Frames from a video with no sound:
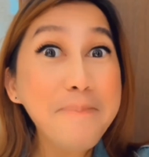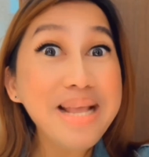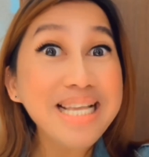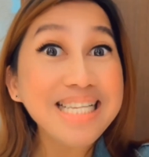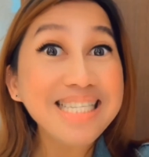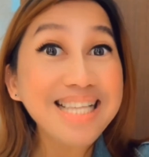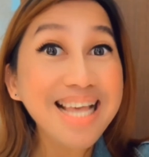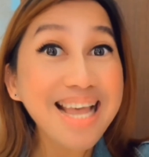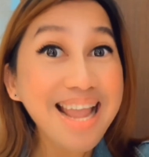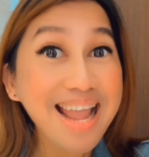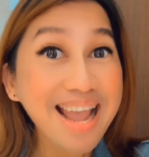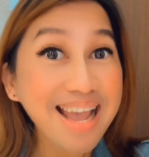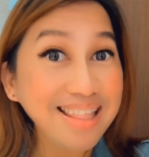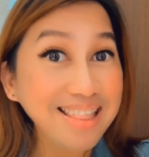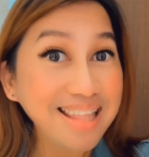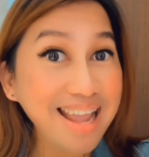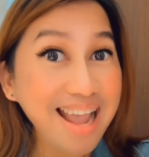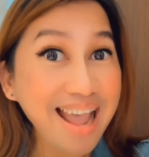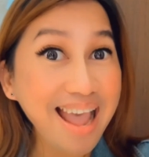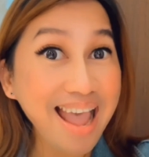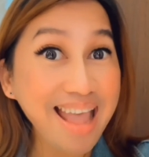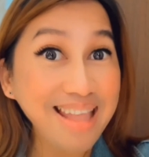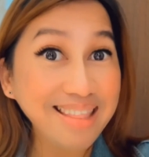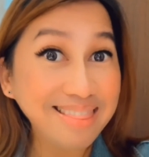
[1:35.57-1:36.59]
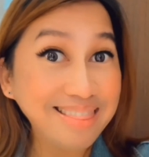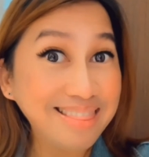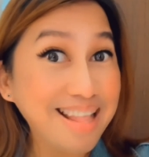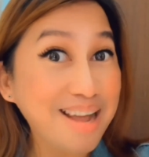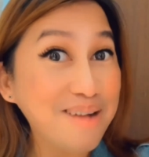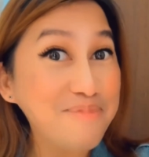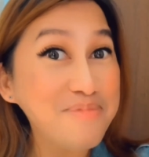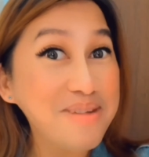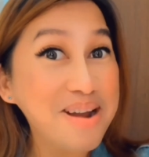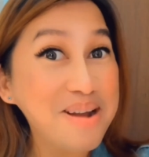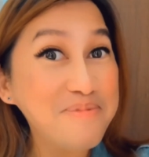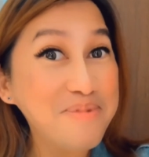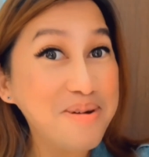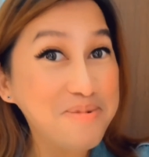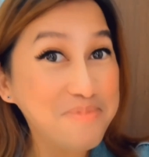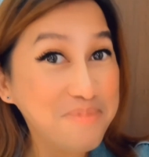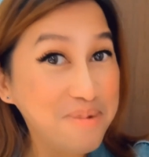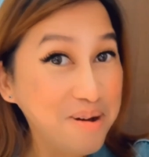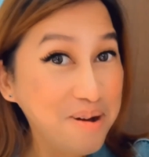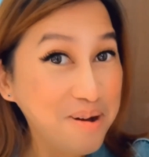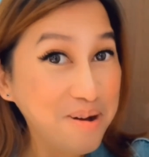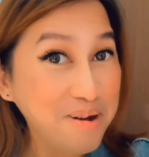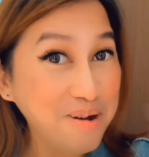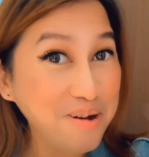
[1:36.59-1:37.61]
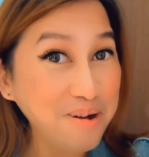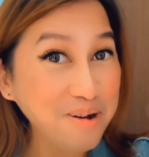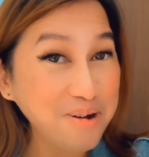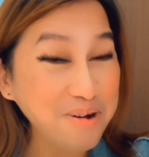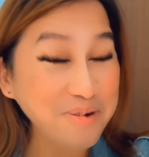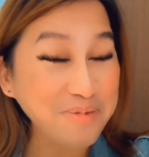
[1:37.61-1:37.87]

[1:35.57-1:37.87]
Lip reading: Bisaya at andam na ba mo?